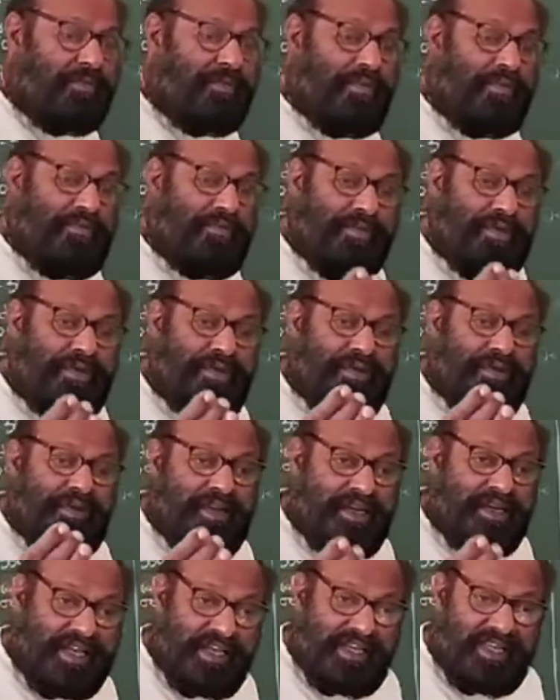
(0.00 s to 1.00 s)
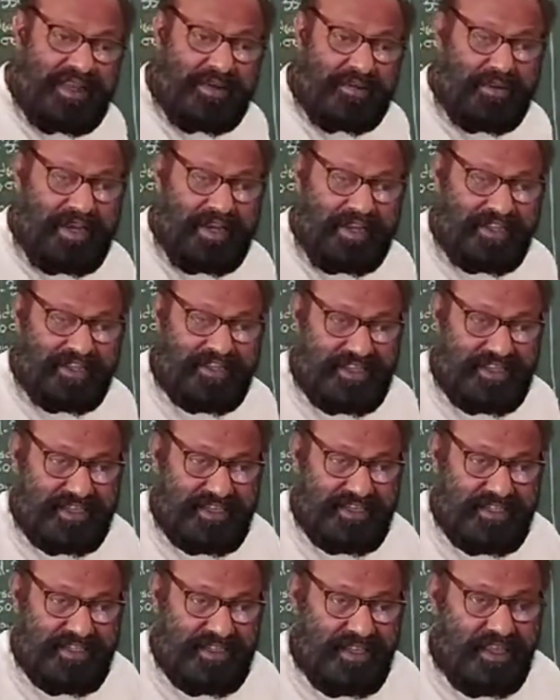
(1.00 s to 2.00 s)
of ledger
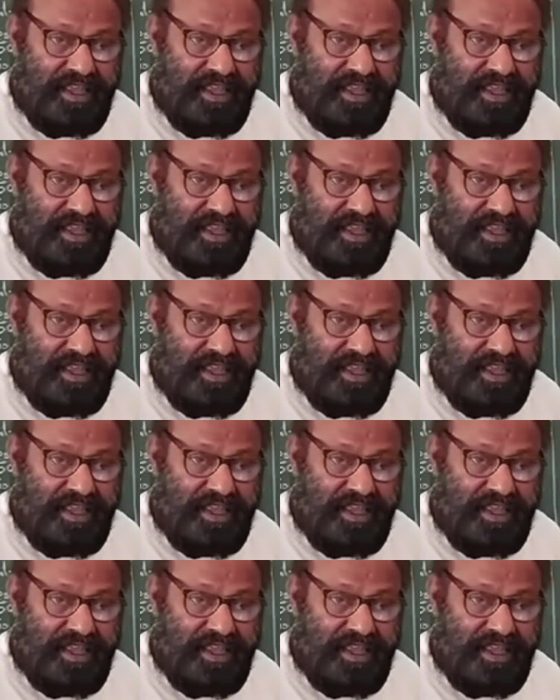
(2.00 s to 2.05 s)
balances.